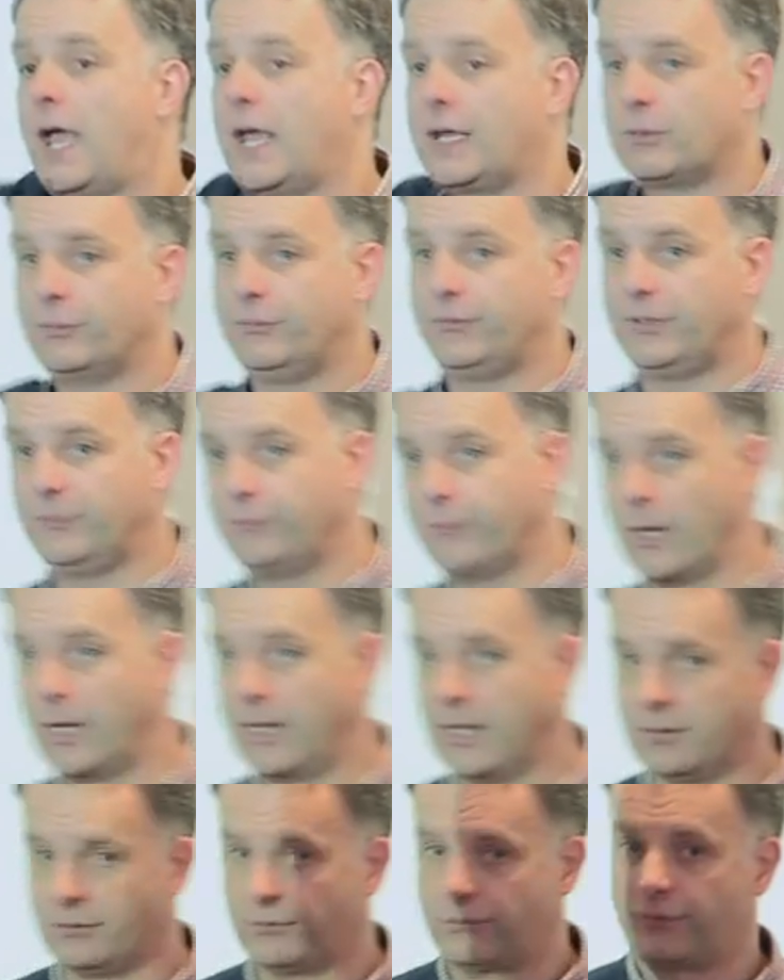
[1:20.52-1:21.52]
equity
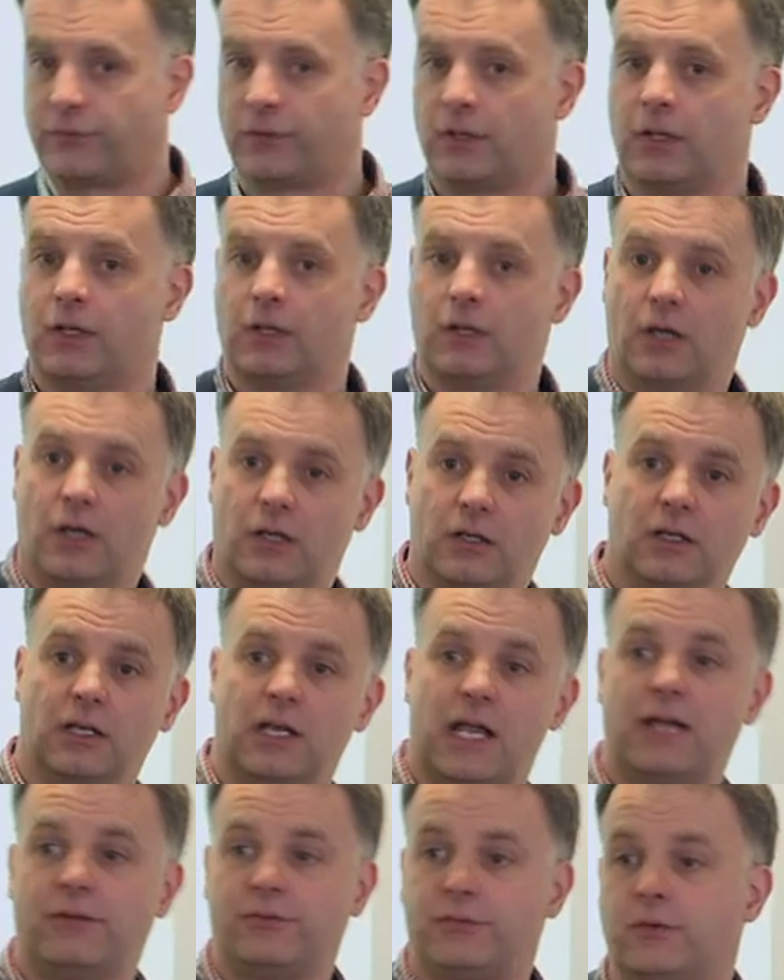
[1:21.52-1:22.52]
finance
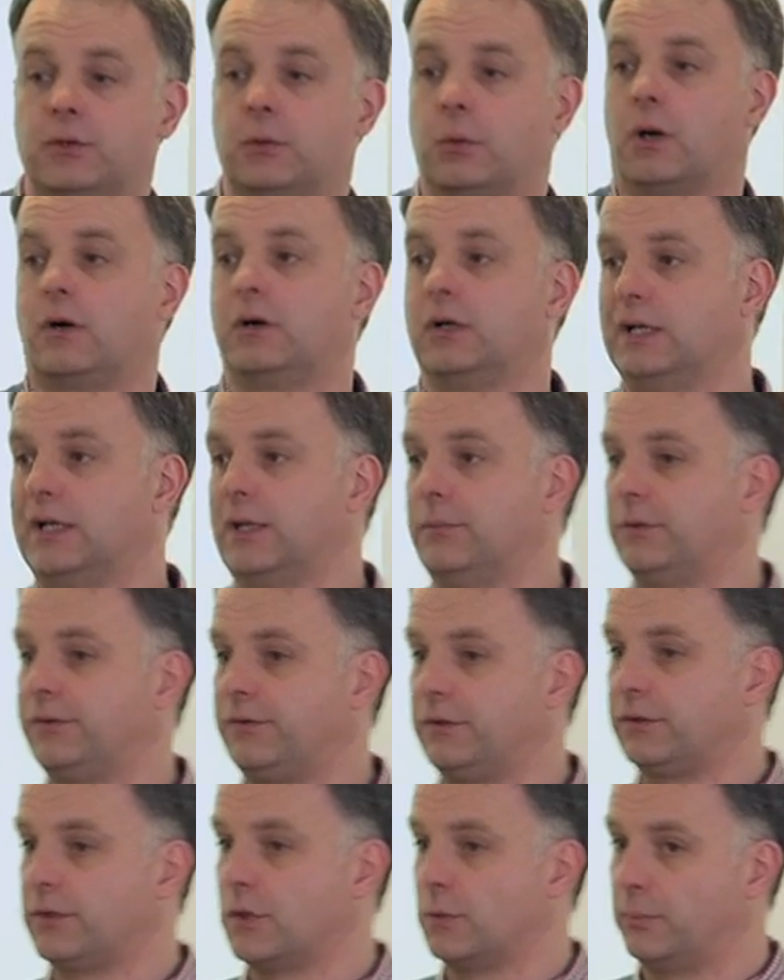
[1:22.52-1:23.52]
unless you are a
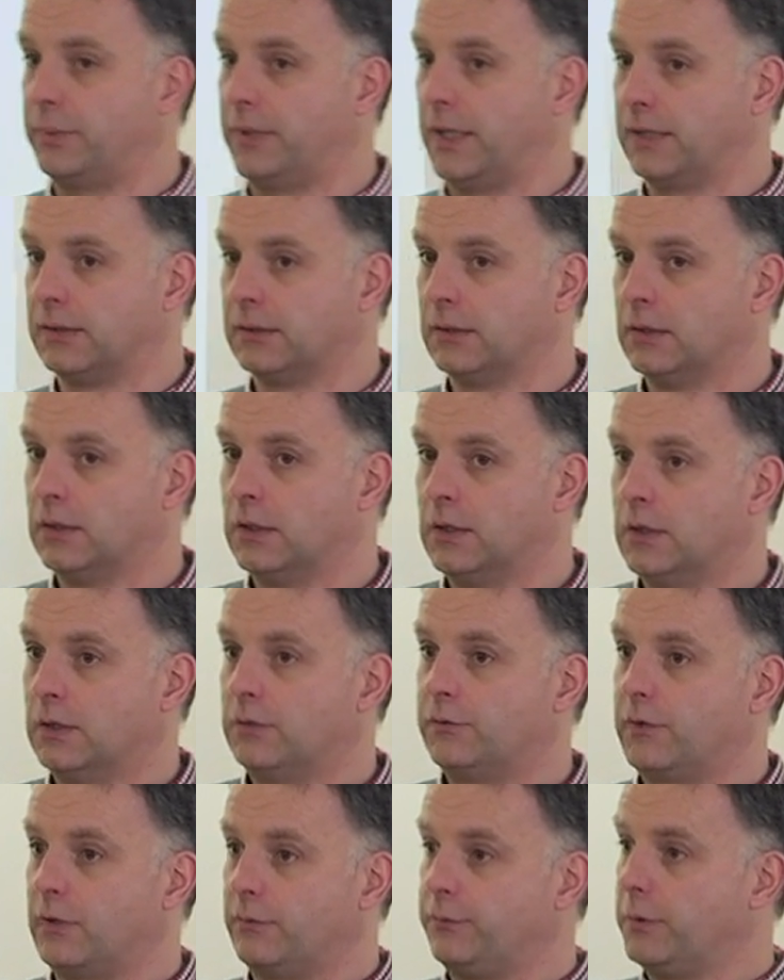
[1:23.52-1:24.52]
limited company.
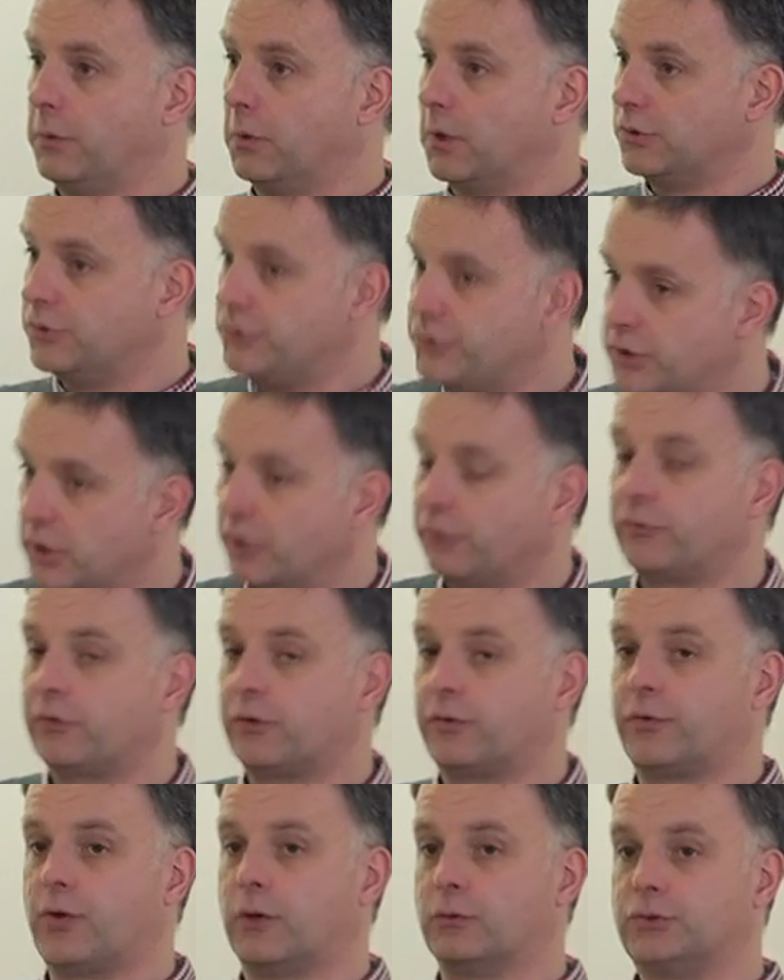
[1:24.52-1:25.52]
So if you are just
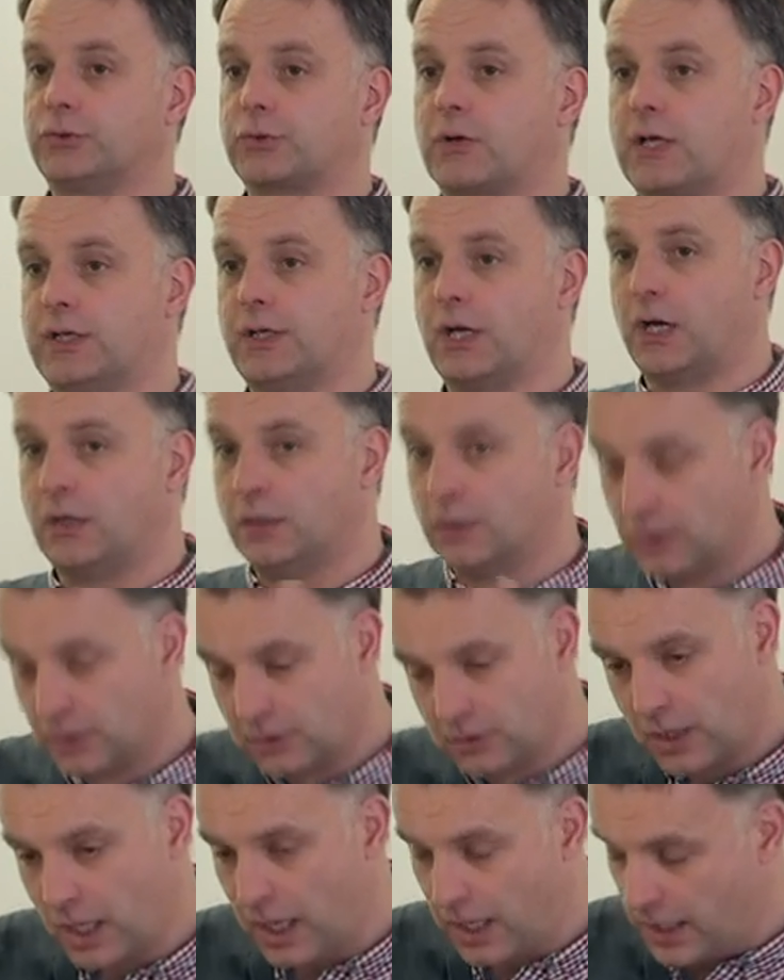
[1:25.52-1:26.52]
a sole trader,
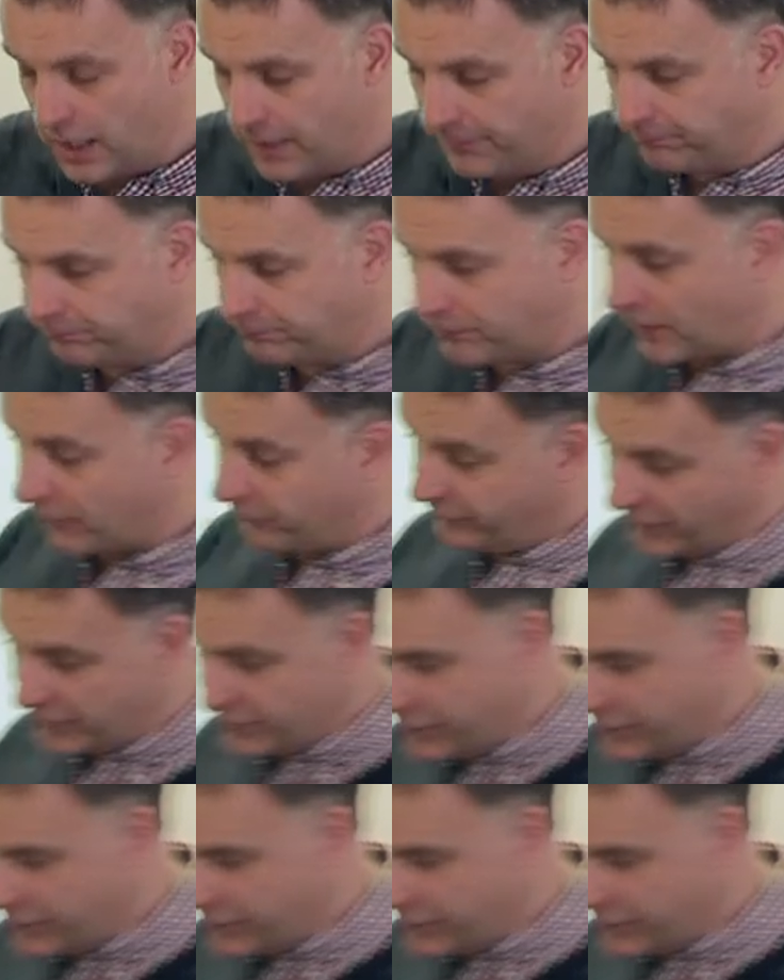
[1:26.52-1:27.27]
I say